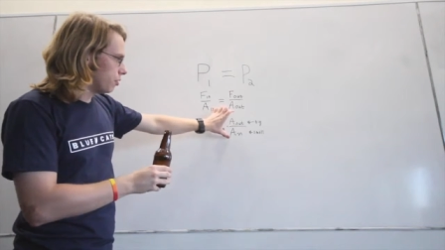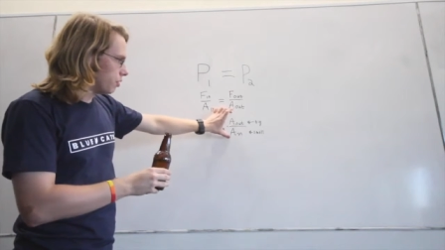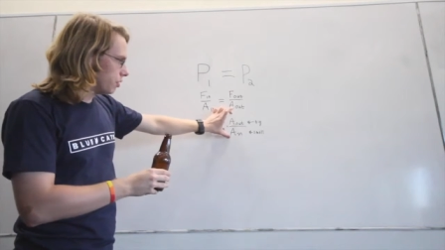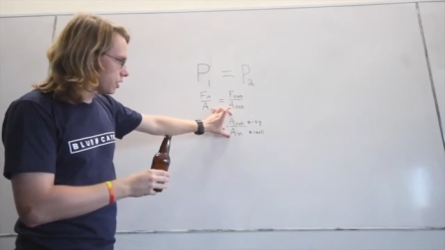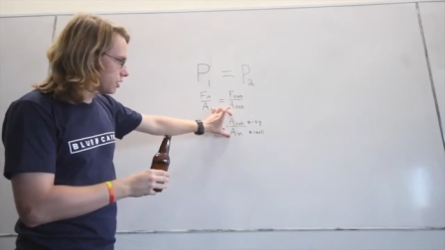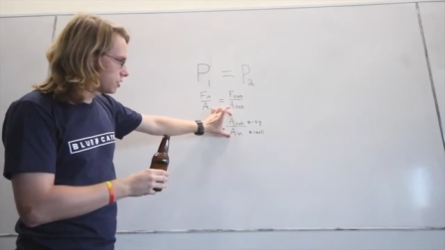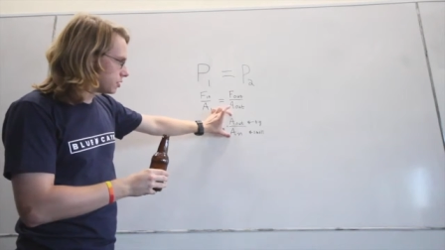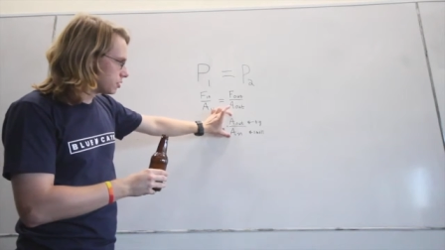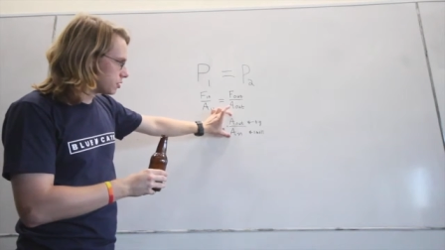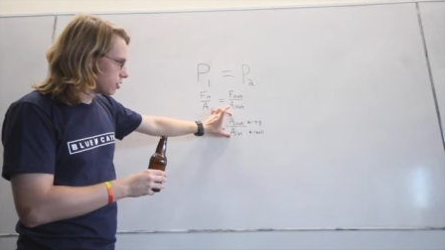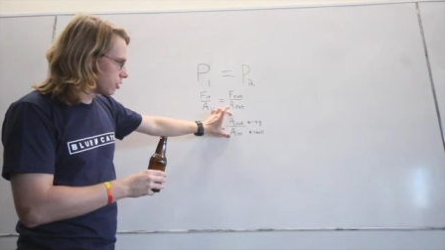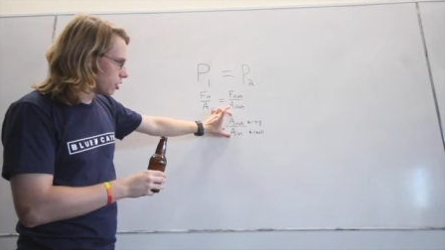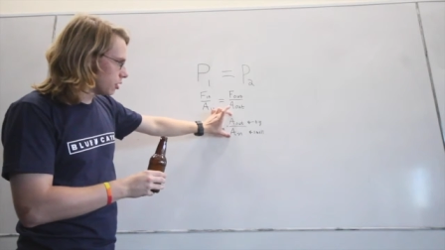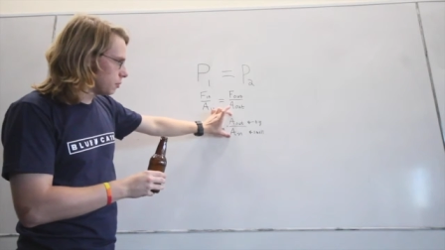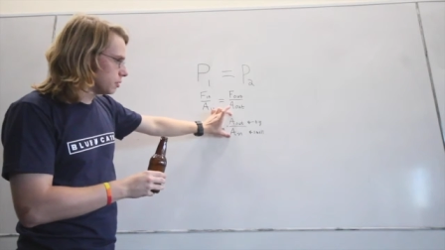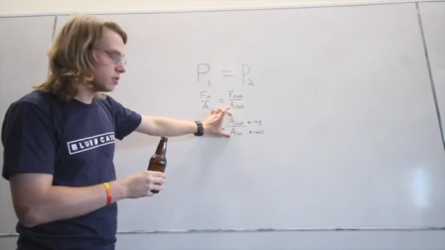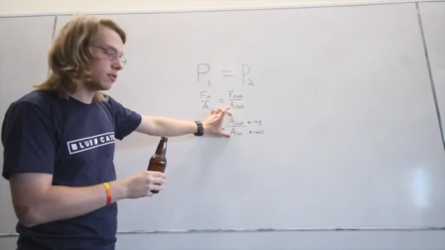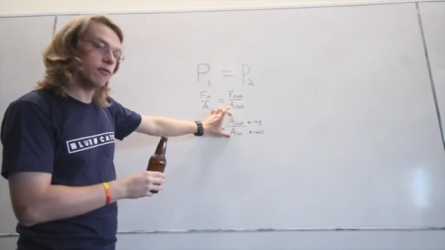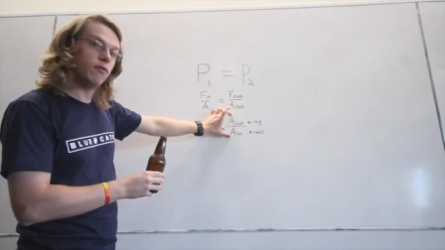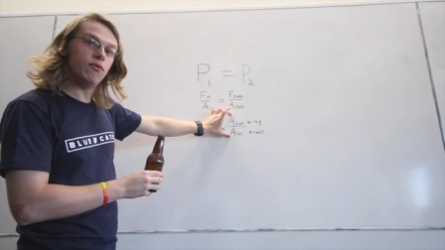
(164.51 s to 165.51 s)
this
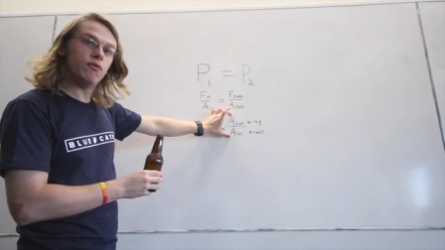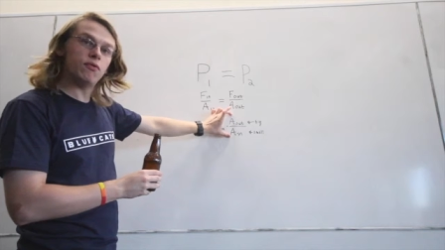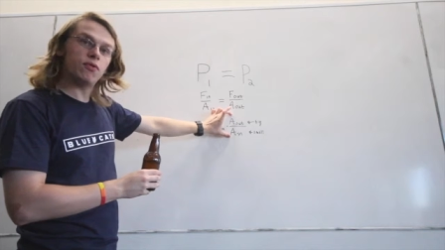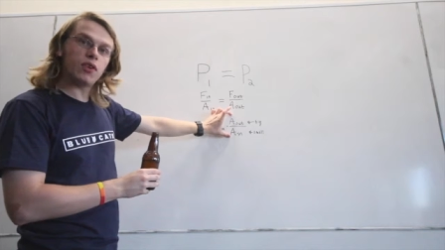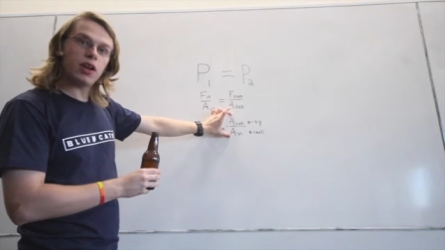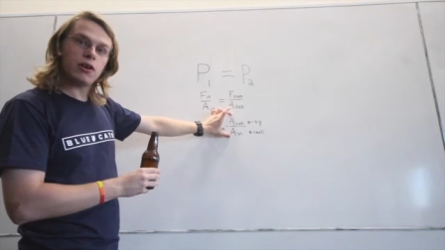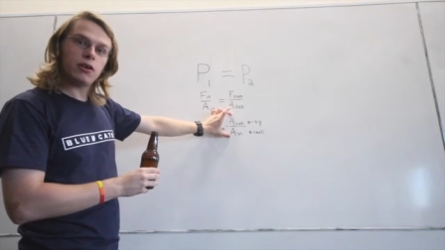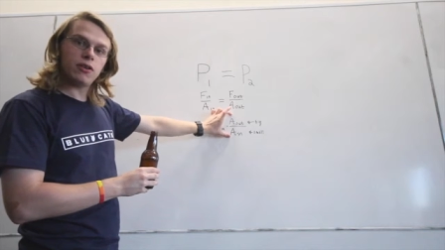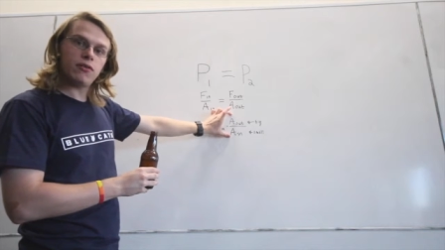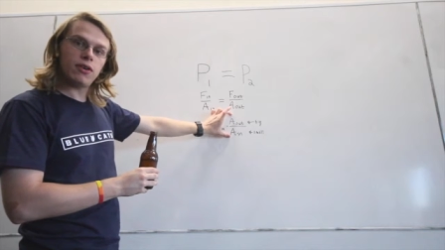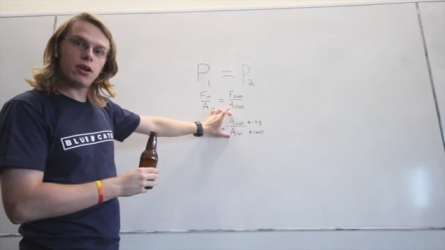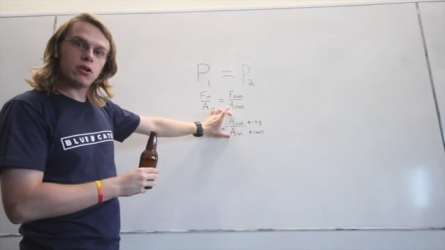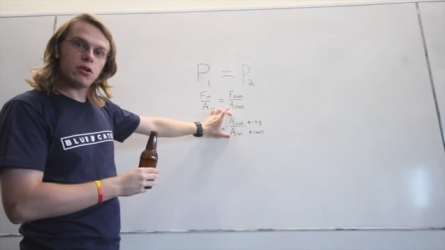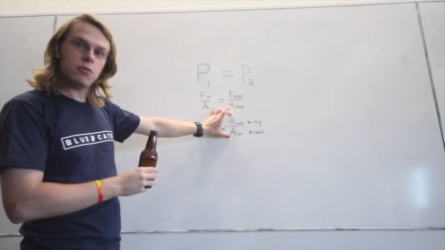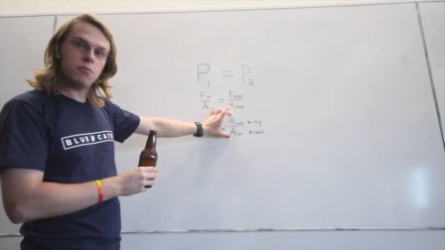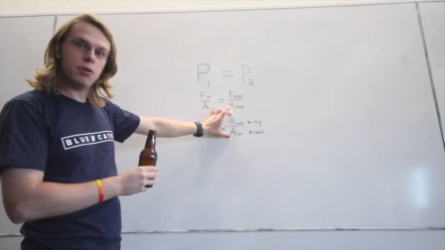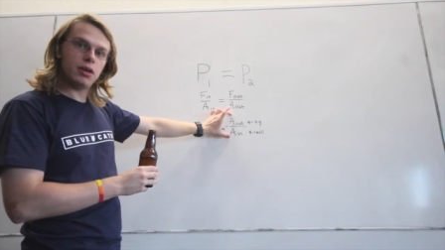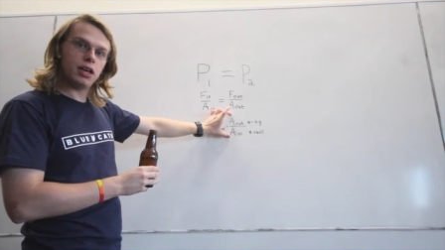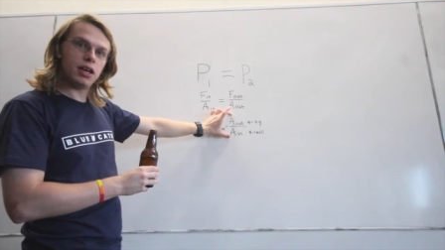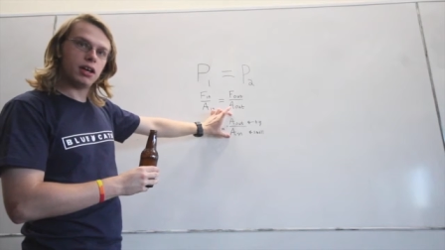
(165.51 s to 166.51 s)
term is very, very
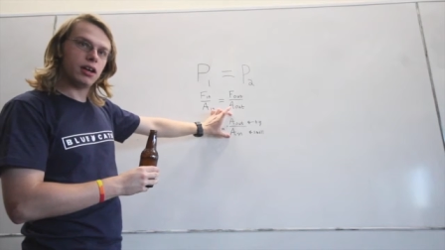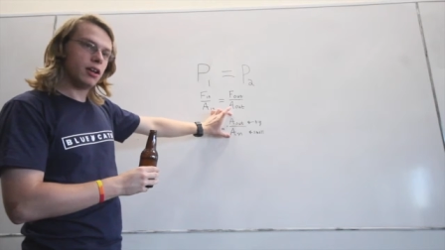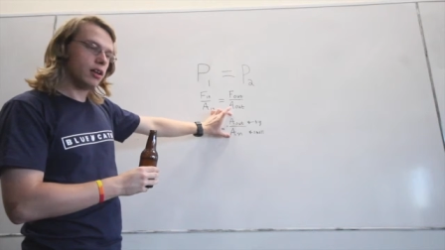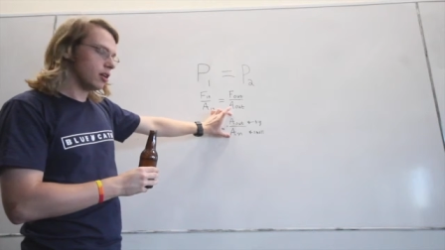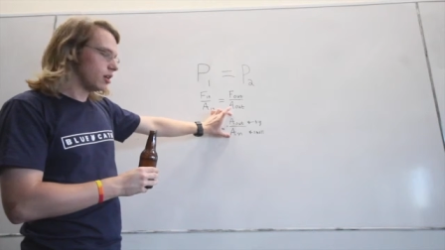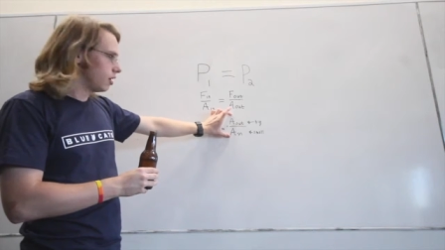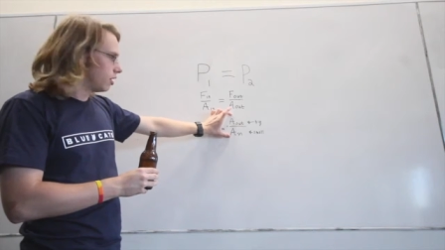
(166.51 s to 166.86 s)
big,